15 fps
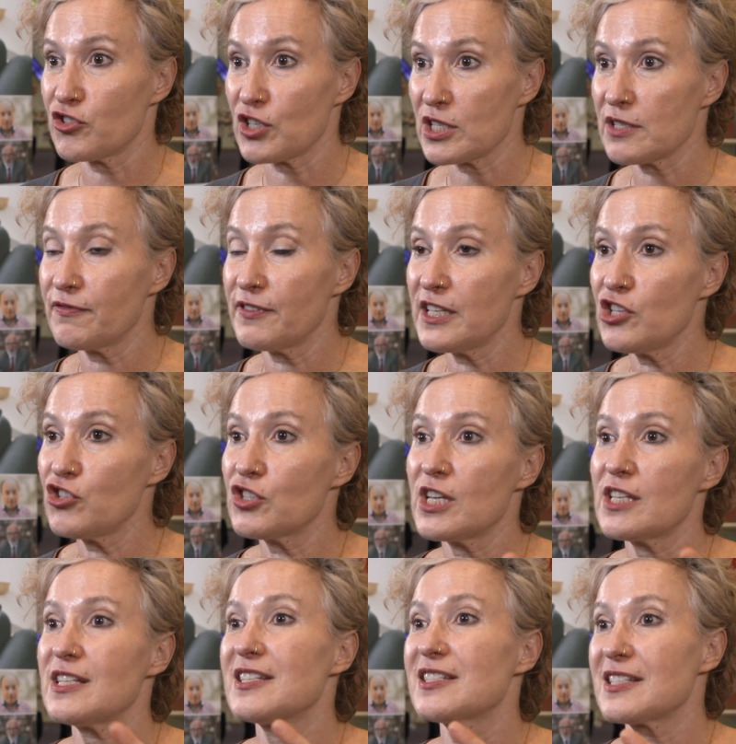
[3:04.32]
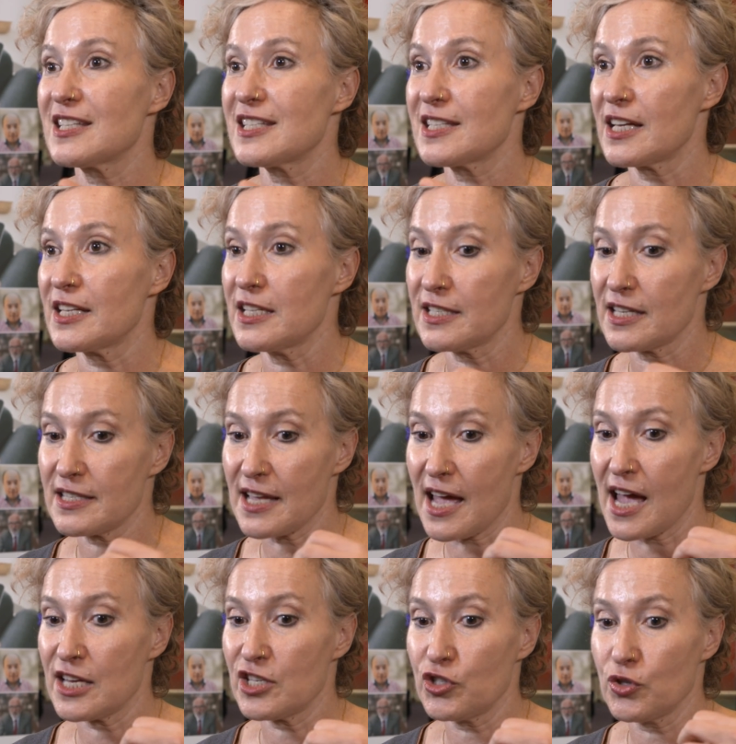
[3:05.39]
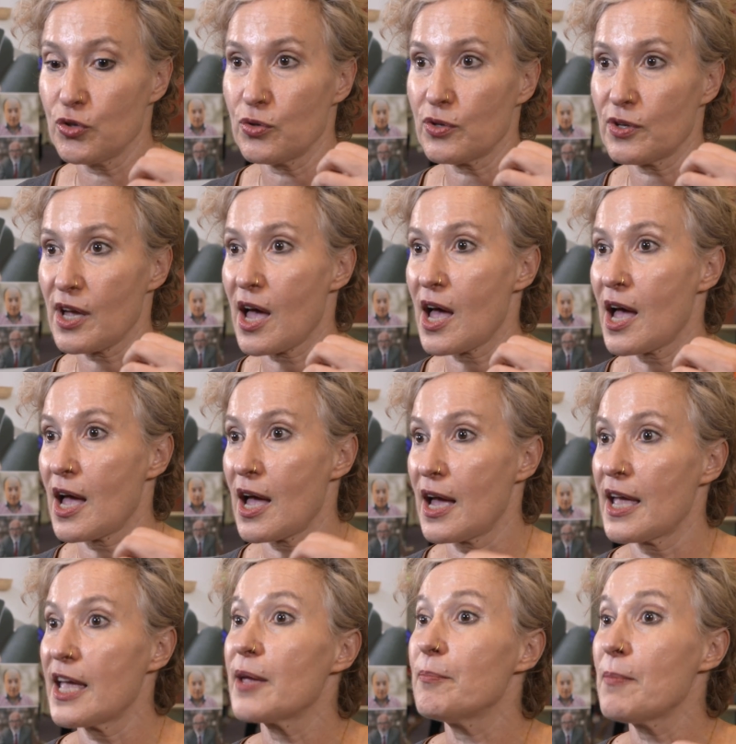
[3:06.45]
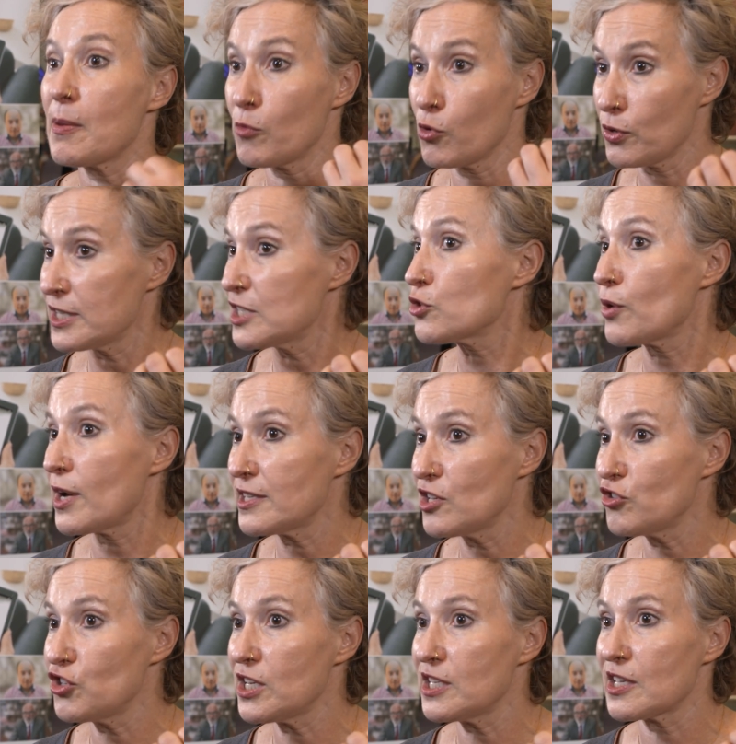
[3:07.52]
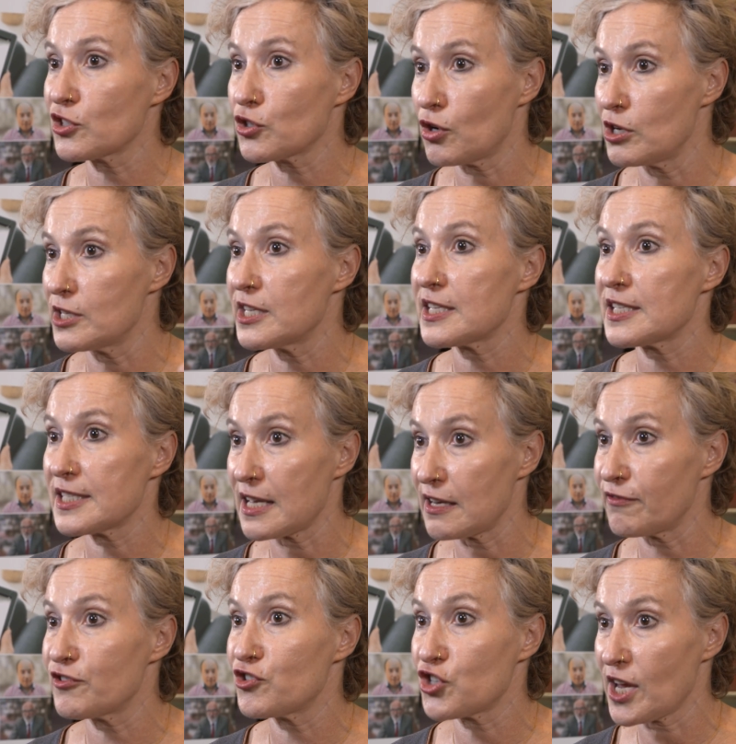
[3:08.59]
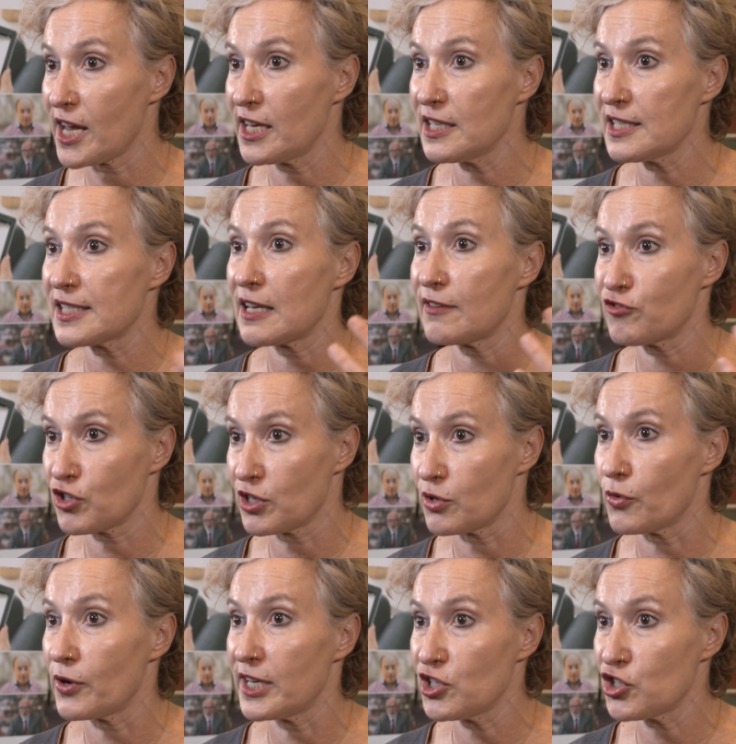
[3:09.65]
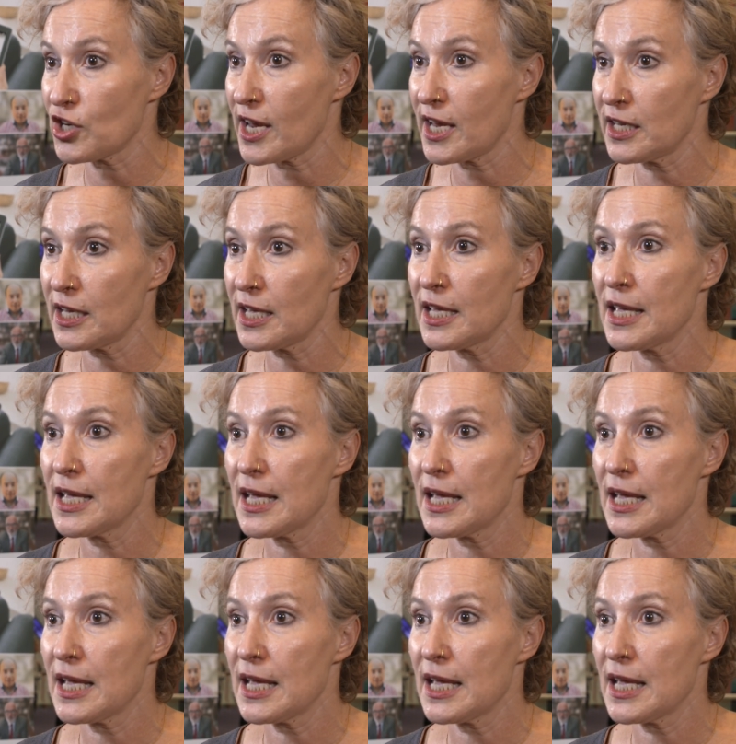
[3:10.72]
just finished it, is the study that I took uh, a memory strategy that called the self-gen, self-generation,